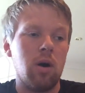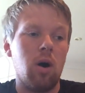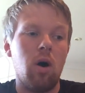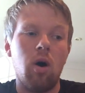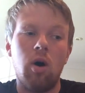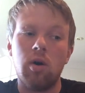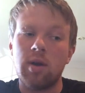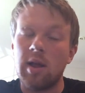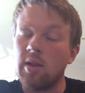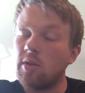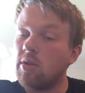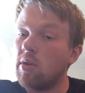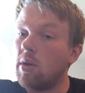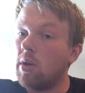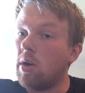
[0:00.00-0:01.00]
or get
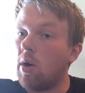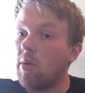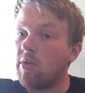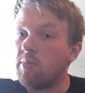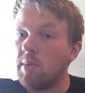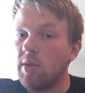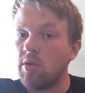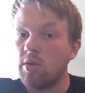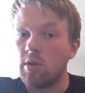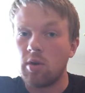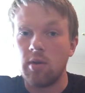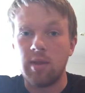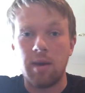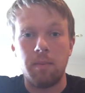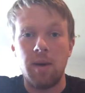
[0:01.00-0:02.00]
a hold of me through the
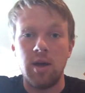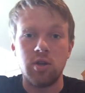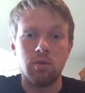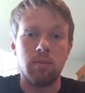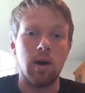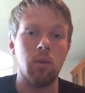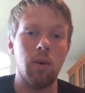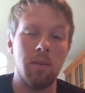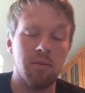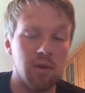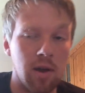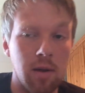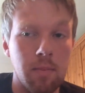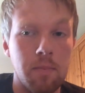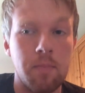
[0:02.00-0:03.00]
contact page on my
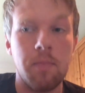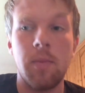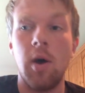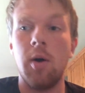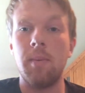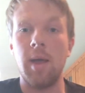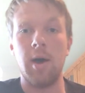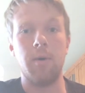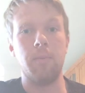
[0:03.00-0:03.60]
website. I hope that